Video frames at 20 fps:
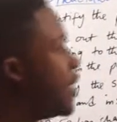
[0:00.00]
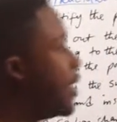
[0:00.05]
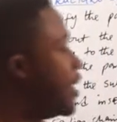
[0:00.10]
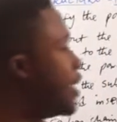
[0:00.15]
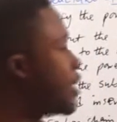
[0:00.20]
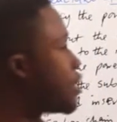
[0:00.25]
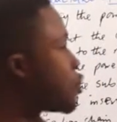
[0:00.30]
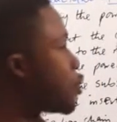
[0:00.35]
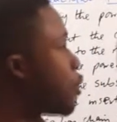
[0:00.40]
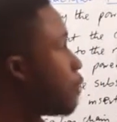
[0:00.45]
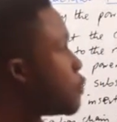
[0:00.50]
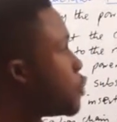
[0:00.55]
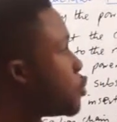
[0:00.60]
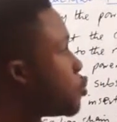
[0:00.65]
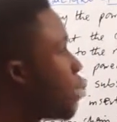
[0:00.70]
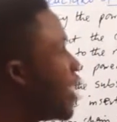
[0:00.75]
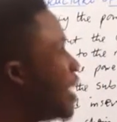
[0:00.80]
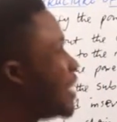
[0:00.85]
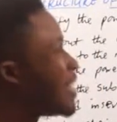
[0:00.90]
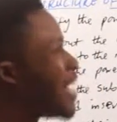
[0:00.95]
the
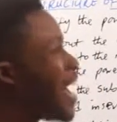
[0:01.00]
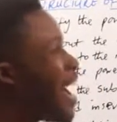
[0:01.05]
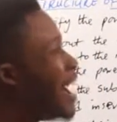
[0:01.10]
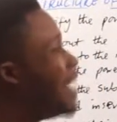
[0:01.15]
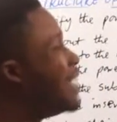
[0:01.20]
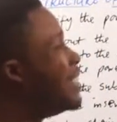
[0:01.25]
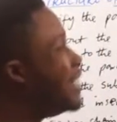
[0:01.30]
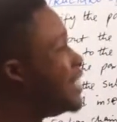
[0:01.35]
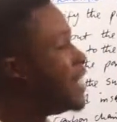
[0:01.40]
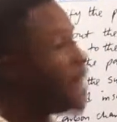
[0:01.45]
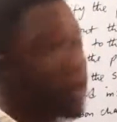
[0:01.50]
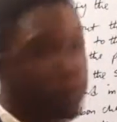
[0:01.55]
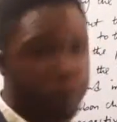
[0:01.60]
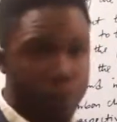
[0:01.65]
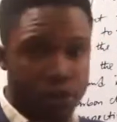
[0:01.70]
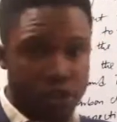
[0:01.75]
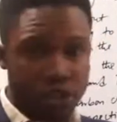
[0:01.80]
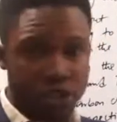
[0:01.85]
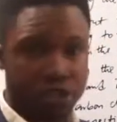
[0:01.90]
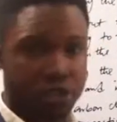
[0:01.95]
substituents and their
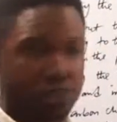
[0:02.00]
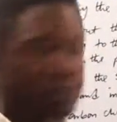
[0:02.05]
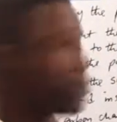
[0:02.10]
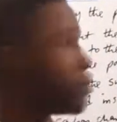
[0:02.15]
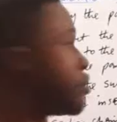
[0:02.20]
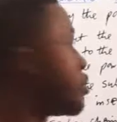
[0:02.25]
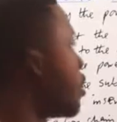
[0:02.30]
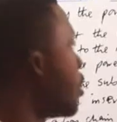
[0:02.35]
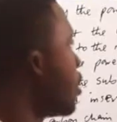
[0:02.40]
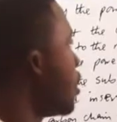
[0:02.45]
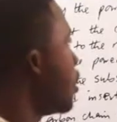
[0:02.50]
positions.